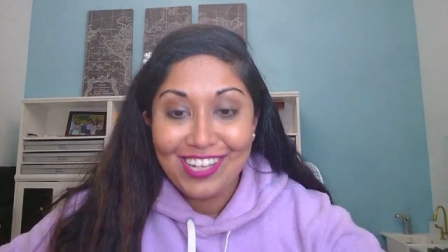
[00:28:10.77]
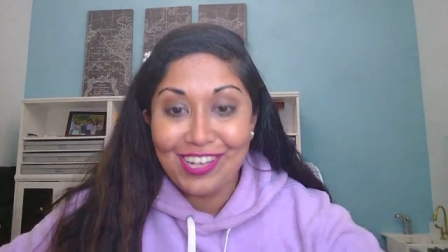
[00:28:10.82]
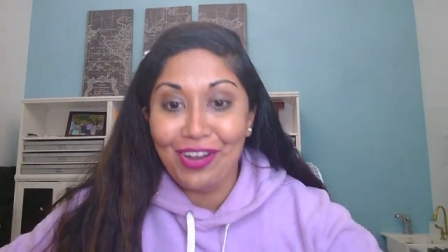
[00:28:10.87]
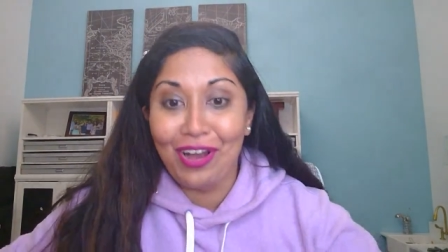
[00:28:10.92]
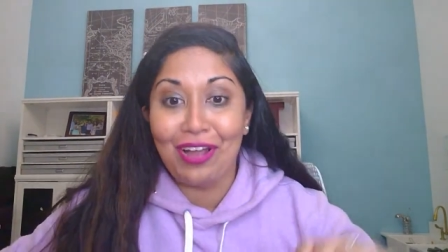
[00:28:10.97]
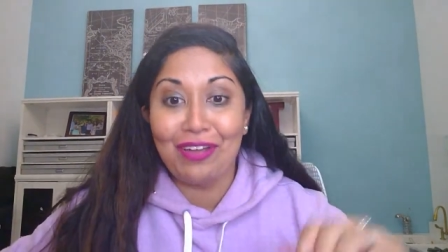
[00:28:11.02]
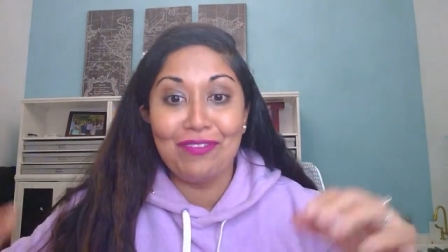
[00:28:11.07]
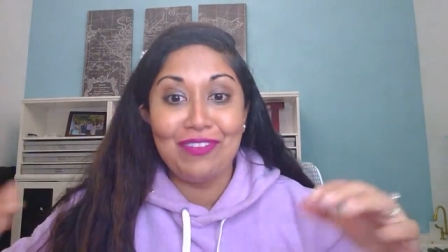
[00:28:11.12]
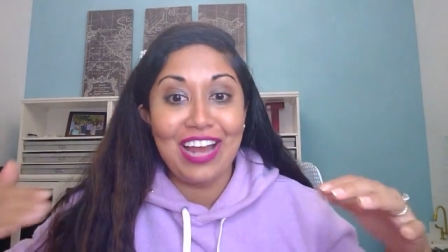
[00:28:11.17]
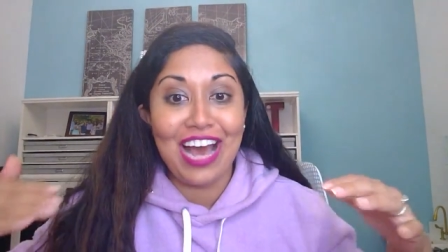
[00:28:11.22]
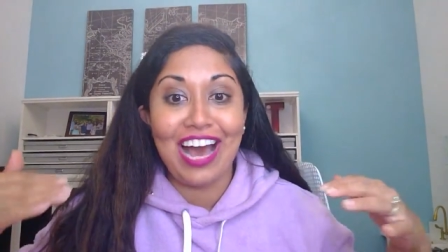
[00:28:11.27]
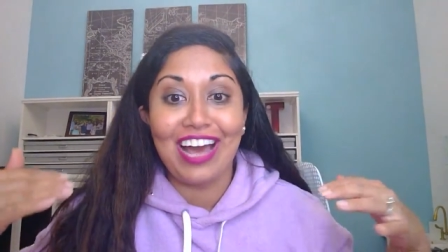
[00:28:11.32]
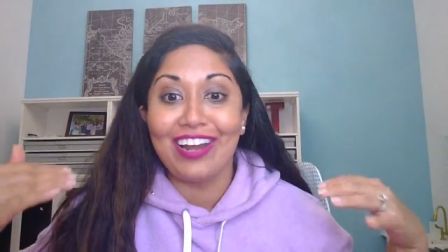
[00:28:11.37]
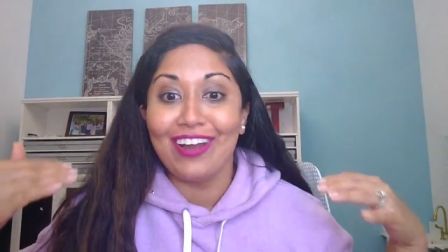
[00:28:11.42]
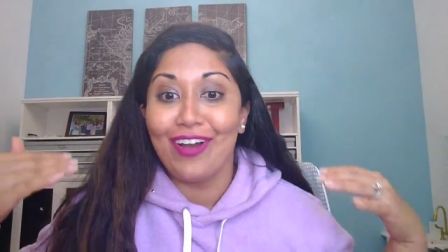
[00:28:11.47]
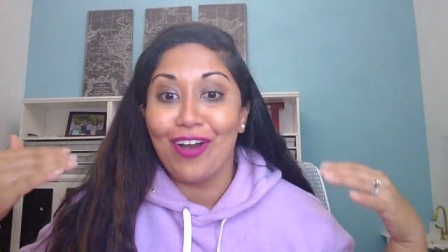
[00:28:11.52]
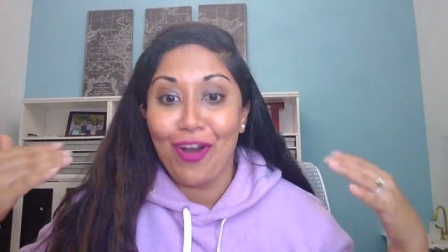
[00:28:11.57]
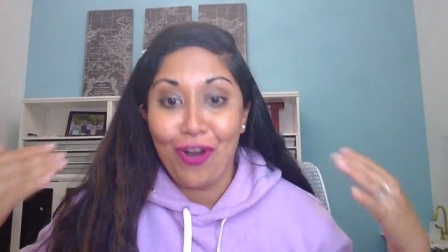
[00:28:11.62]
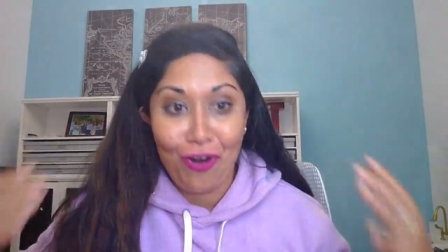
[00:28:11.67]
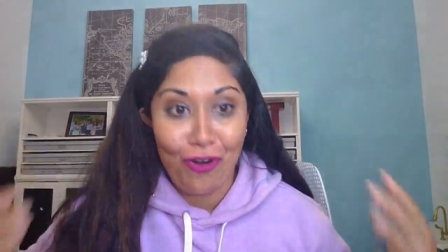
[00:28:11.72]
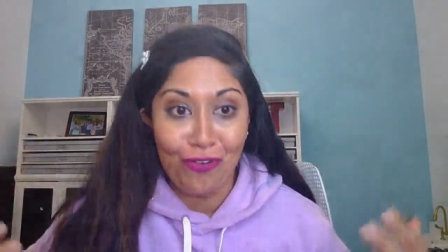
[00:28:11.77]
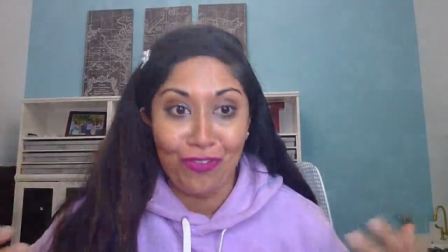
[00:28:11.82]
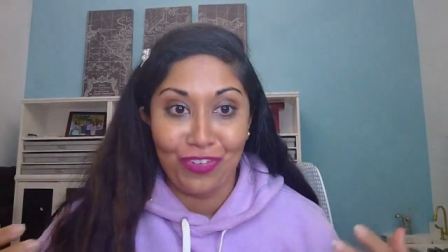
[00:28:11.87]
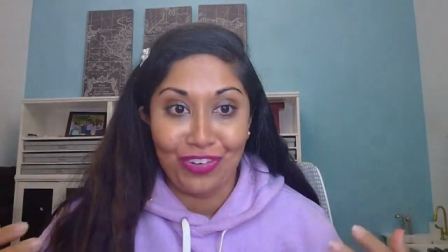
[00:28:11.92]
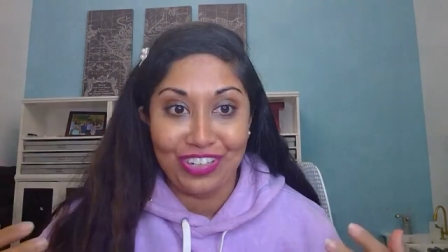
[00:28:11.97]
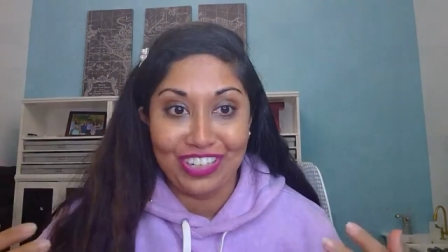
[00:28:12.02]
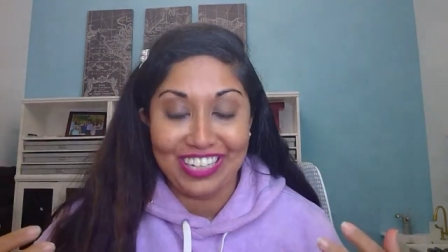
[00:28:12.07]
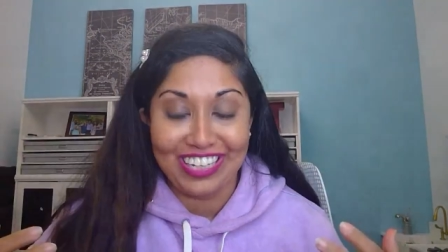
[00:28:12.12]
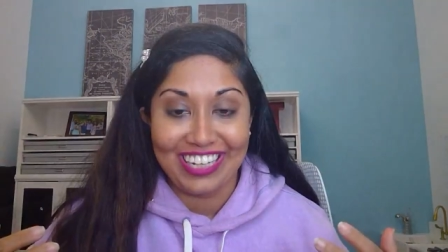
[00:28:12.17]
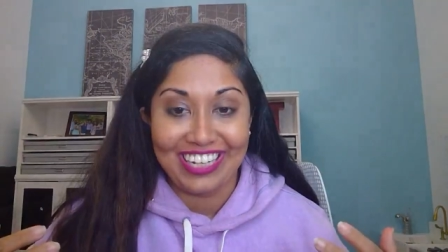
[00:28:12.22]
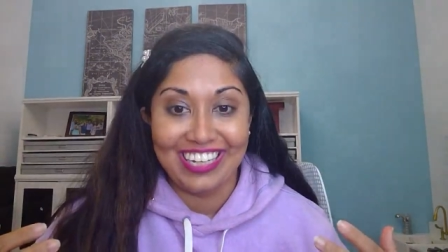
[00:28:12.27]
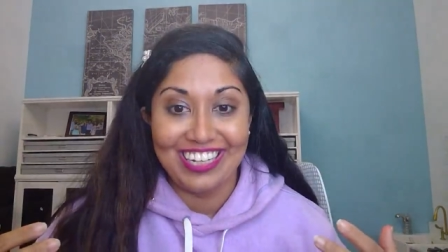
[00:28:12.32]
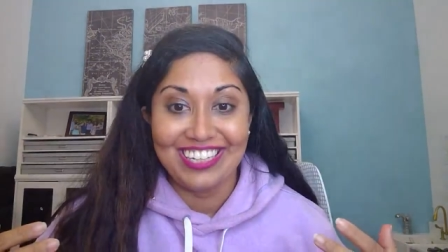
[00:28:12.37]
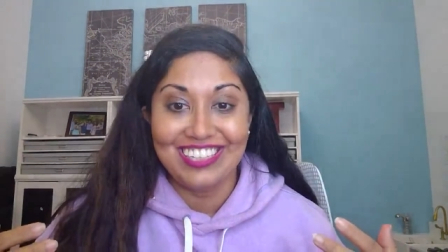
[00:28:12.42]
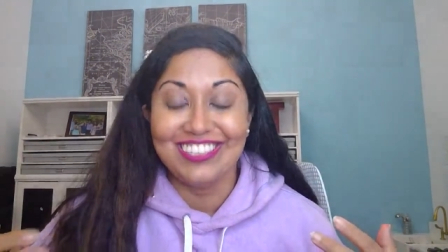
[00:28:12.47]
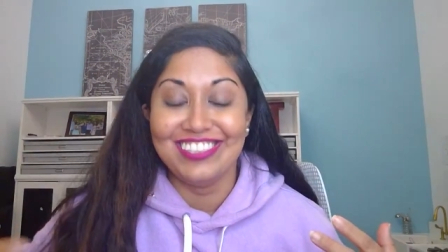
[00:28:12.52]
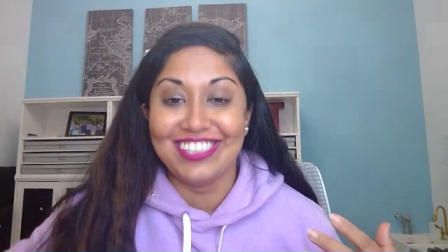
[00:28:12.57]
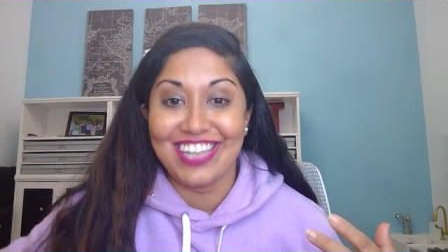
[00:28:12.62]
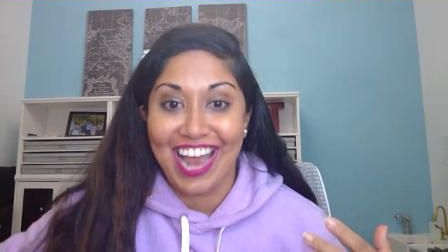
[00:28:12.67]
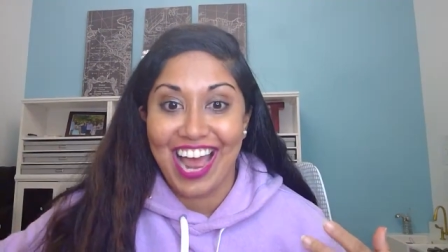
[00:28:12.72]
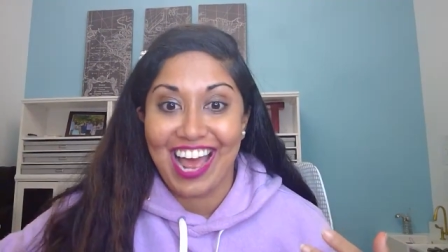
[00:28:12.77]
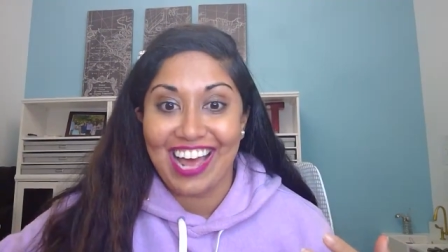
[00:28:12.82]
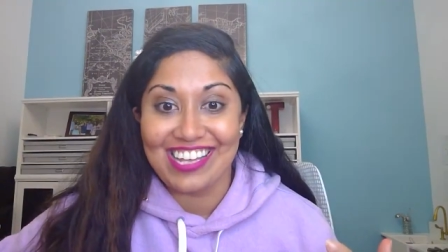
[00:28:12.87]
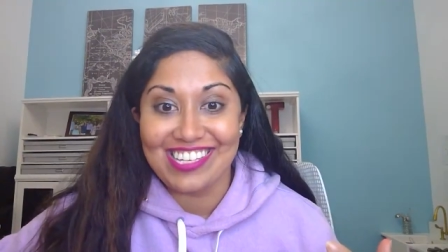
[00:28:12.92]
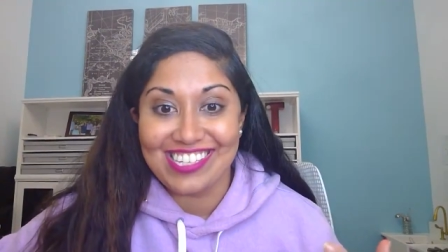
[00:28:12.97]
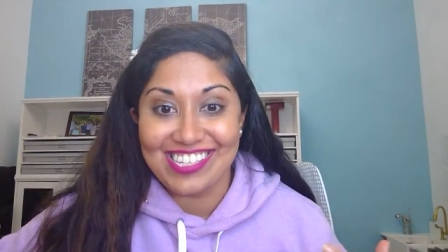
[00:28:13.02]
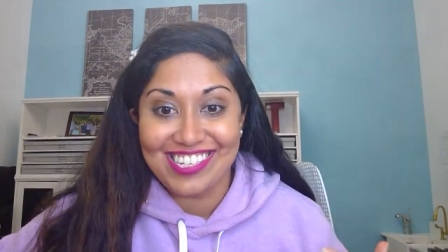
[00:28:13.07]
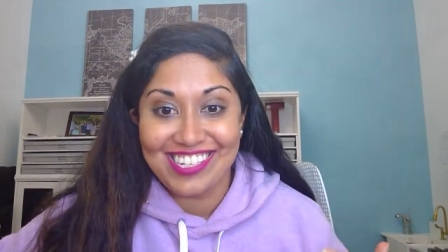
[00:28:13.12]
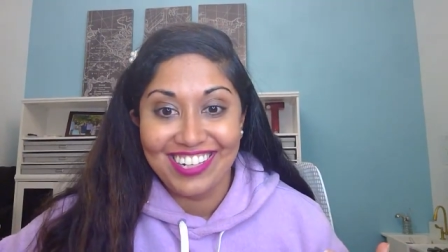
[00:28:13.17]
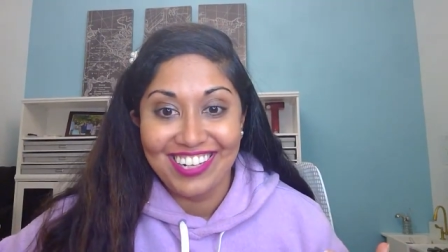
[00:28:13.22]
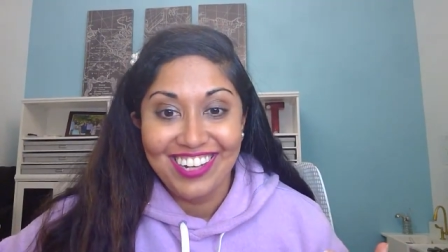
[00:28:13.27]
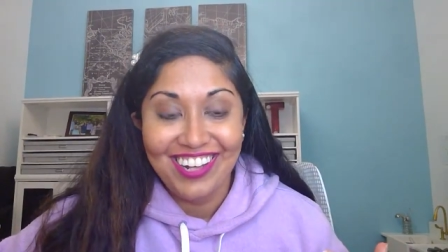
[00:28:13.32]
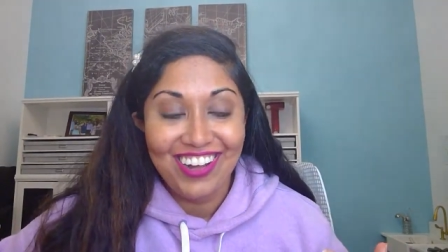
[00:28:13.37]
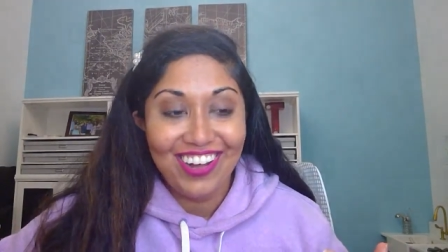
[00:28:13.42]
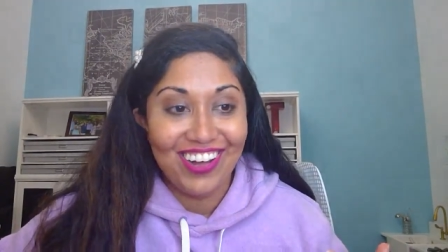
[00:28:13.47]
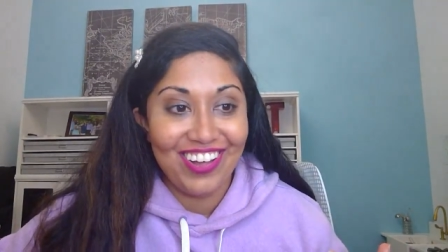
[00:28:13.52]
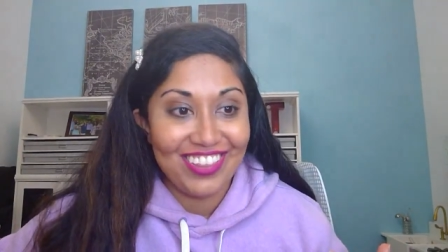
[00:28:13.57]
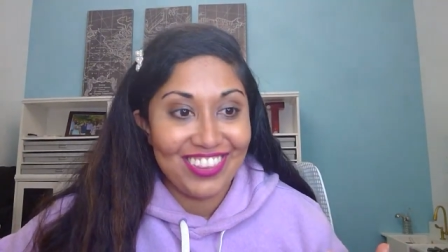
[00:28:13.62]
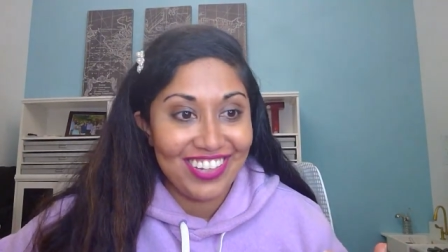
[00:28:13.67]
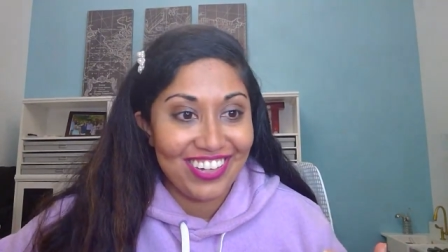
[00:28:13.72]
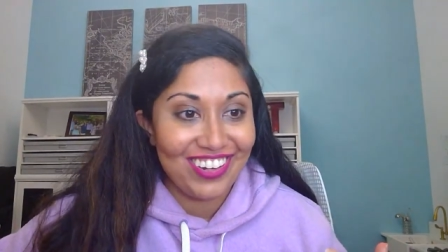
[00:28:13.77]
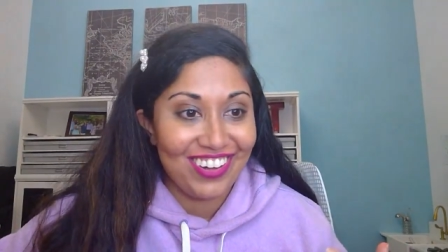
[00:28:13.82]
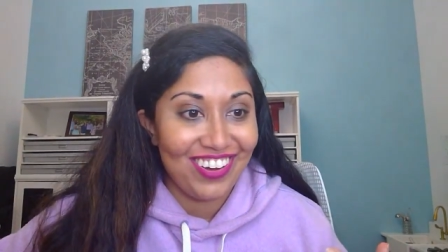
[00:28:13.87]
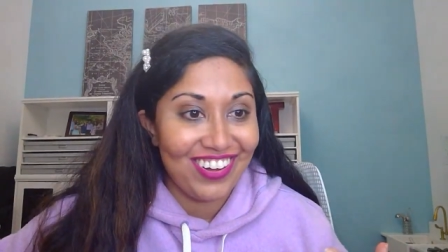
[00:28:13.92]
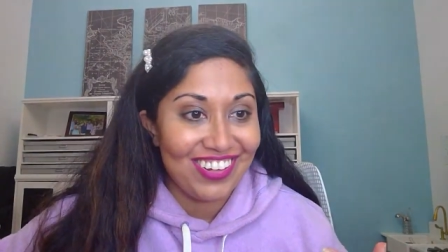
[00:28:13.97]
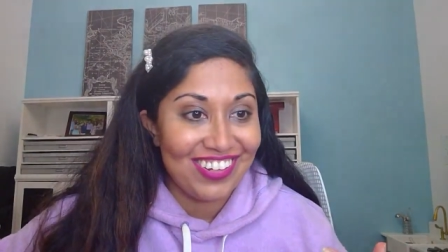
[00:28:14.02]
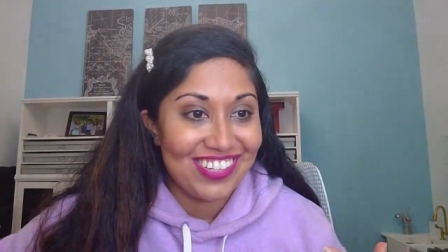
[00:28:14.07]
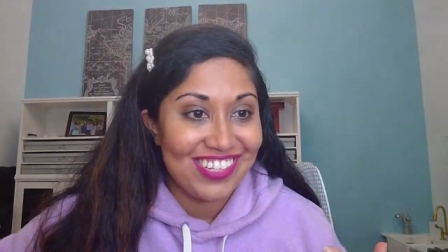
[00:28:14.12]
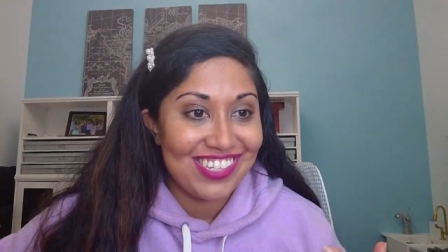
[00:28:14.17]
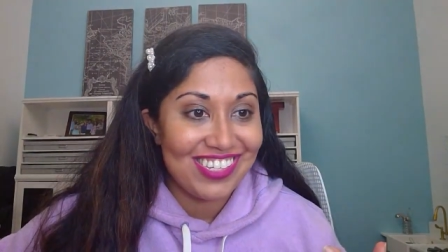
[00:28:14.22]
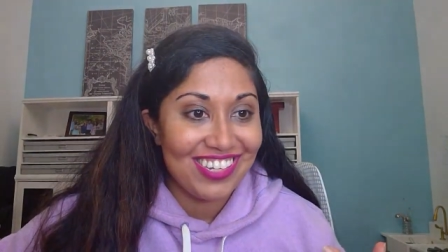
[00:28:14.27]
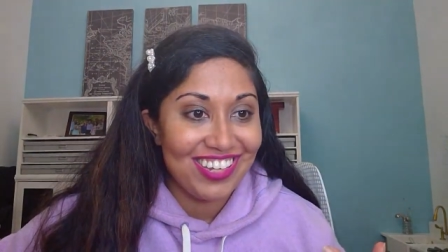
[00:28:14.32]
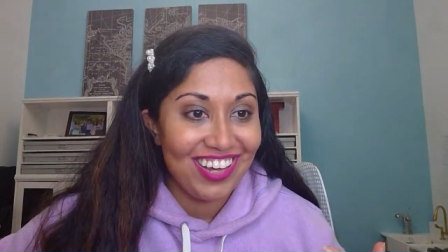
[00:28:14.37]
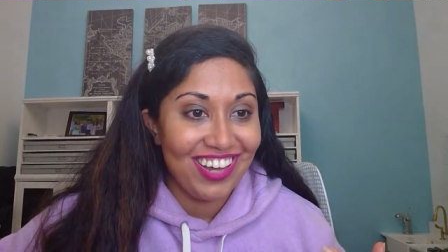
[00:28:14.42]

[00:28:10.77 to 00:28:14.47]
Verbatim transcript: I'm not overly jazzed on the calls.